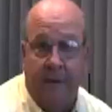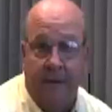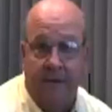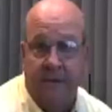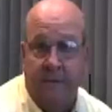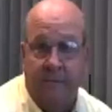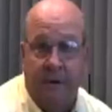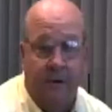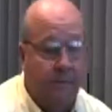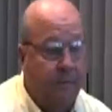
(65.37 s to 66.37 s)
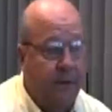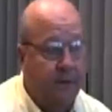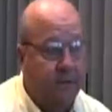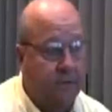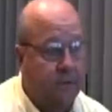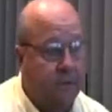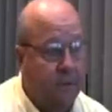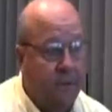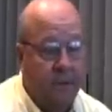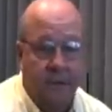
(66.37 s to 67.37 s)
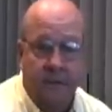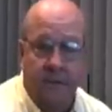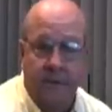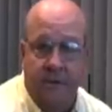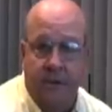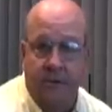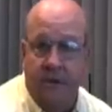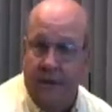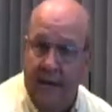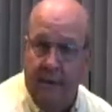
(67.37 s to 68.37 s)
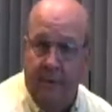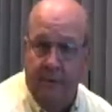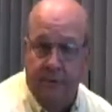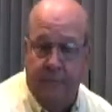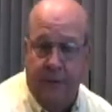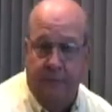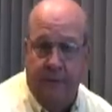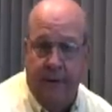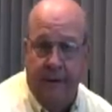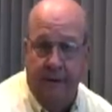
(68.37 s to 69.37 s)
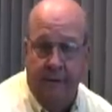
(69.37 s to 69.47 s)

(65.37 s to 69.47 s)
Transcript: against some of our competitors. So we chose Atlanta Motor Speedway,